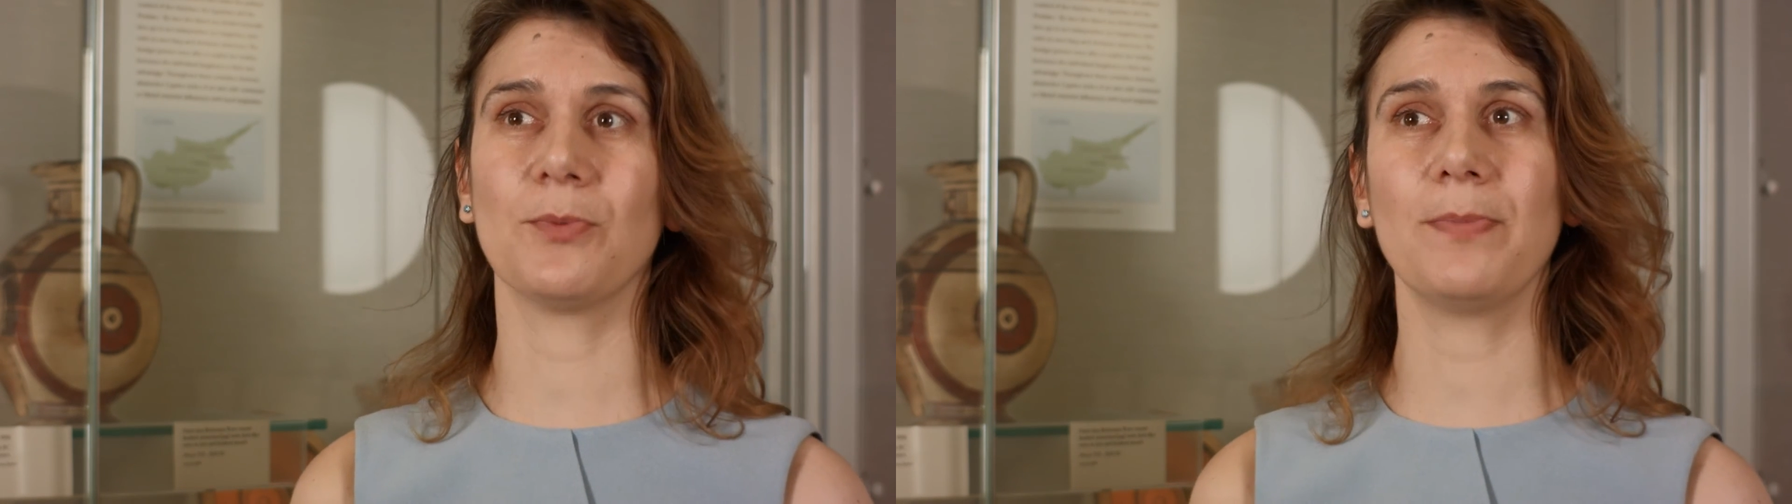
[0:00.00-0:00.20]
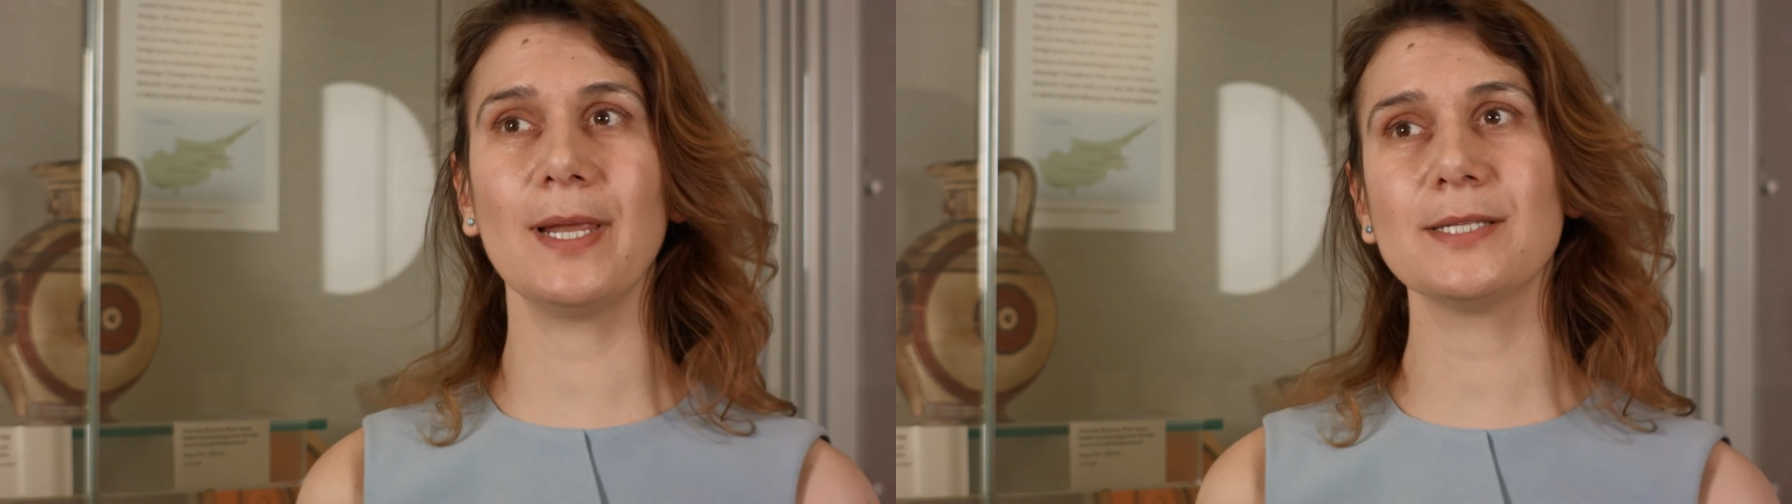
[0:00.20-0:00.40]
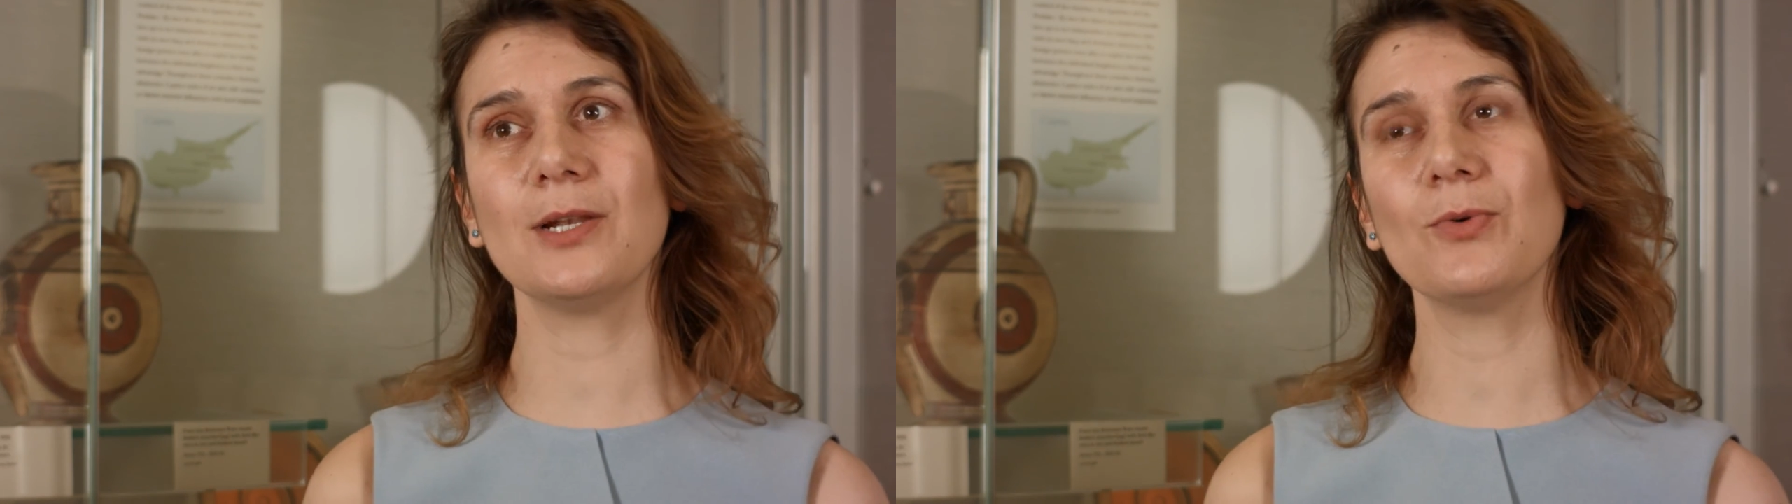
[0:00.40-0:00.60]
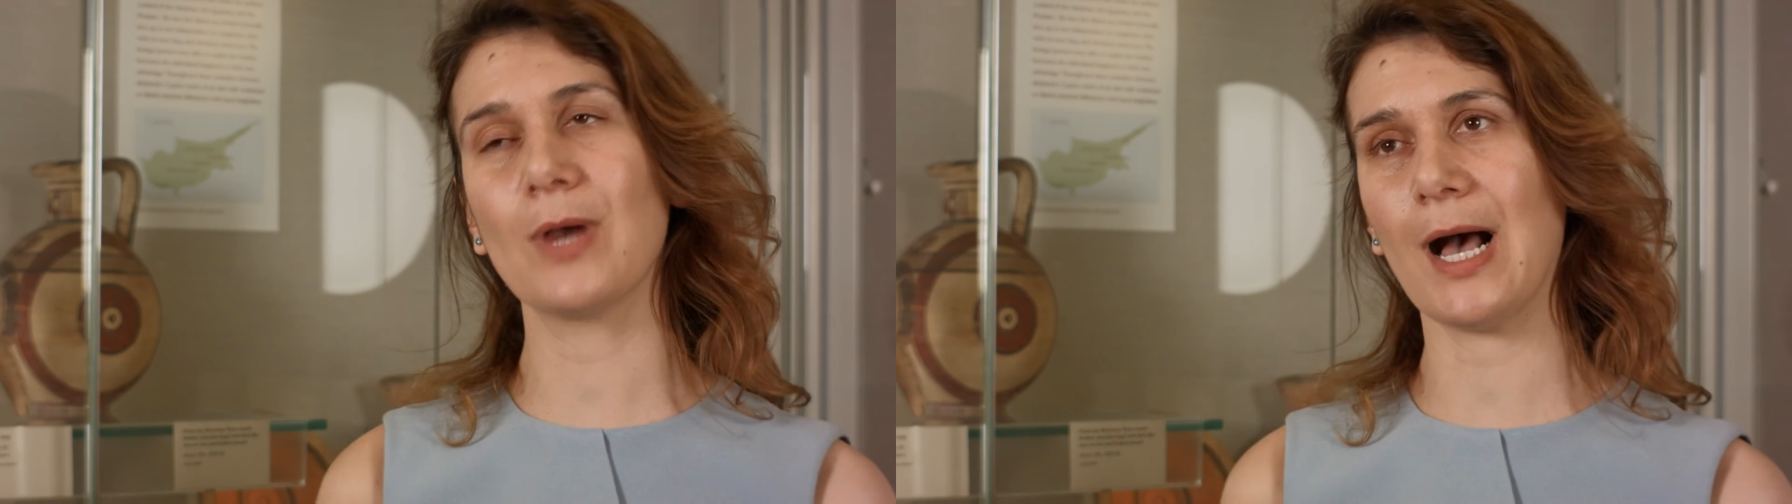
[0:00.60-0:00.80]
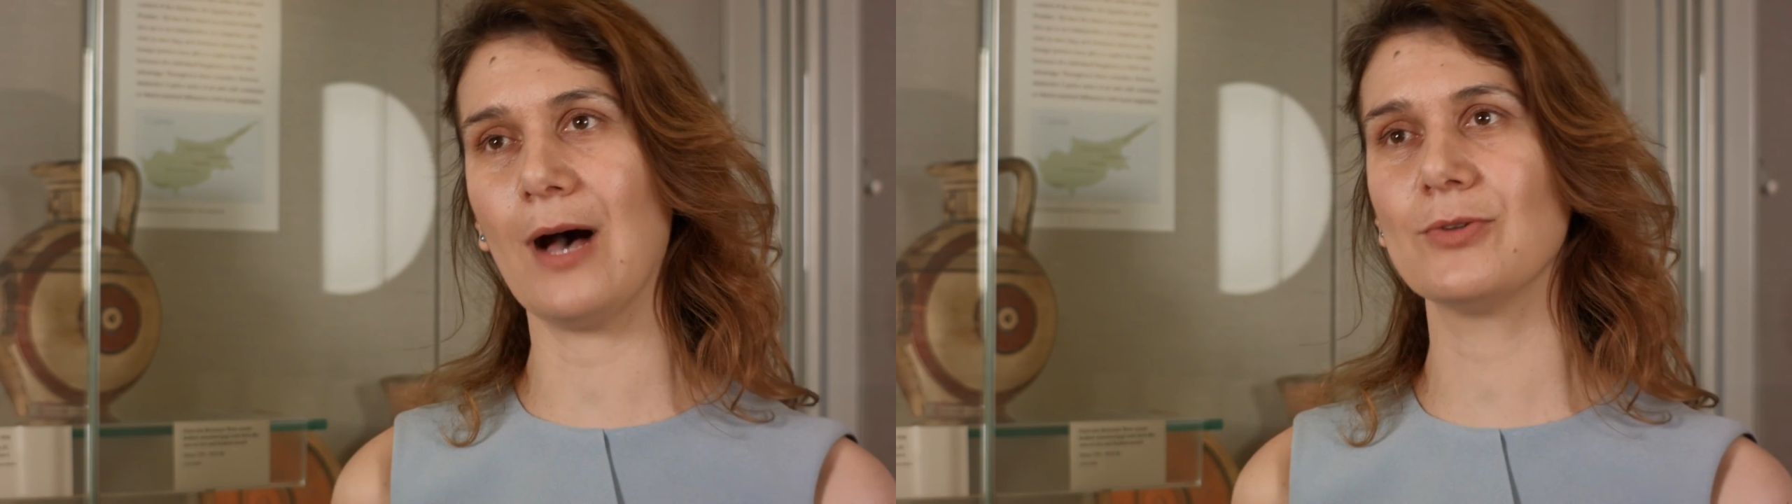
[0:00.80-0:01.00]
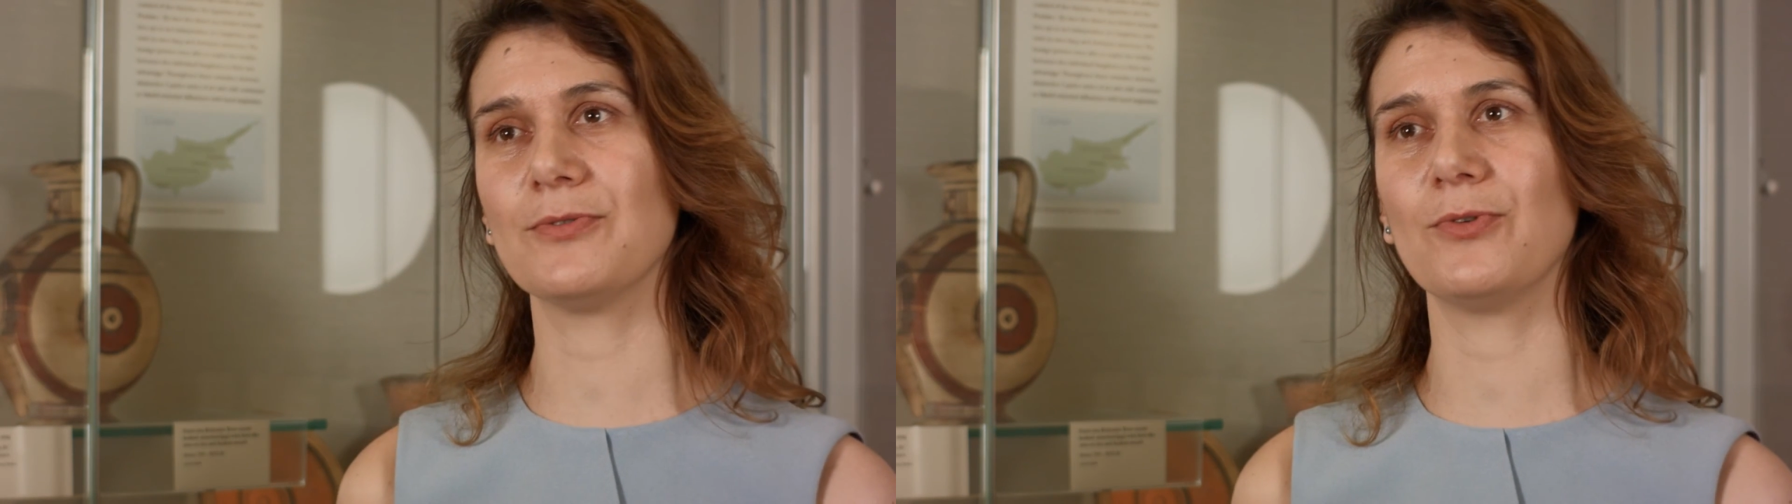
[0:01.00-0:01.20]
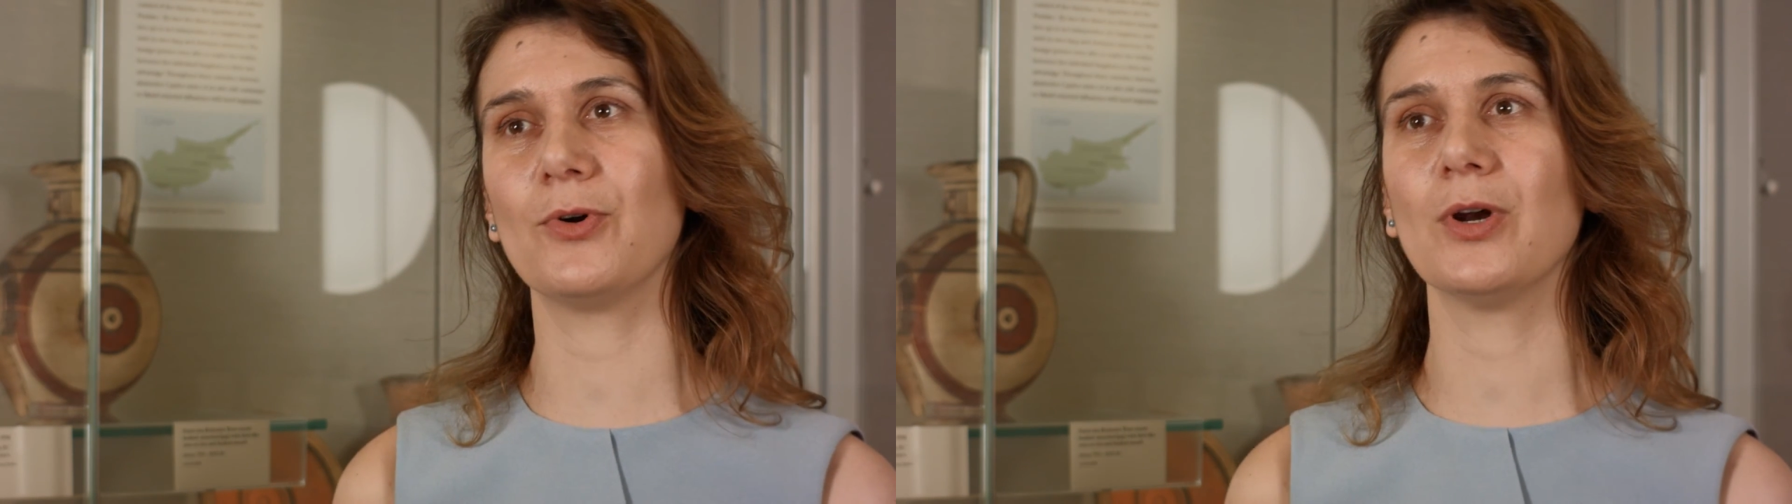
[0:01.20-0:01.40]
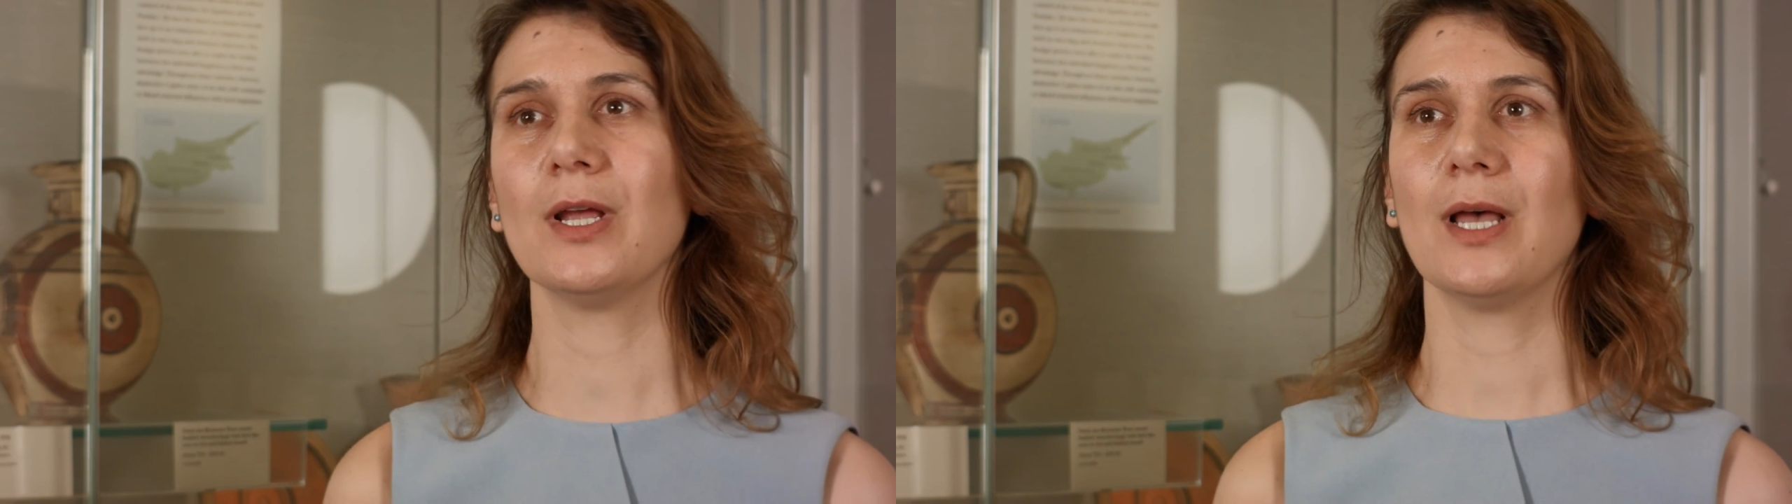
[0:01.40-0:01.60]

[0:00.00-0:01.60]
so please look out for